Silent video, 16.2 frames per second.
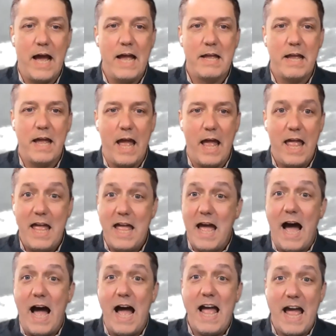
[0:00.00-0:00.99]

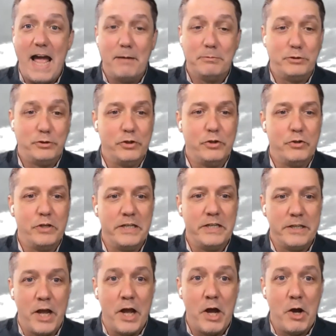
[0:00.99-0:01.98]
I absolutely
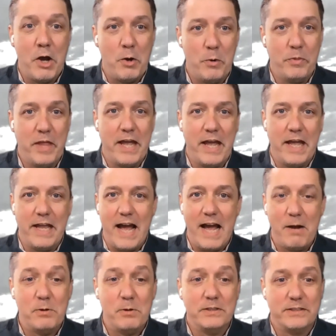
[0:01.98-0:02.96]
know that
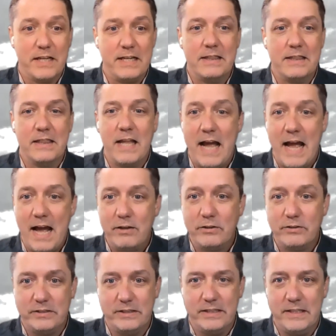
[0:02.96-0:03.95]
I was a
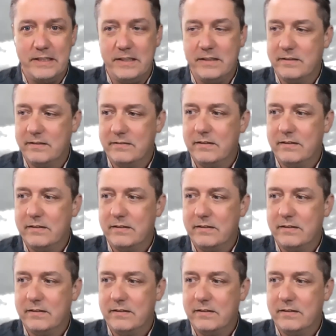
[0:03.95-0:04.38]
lousy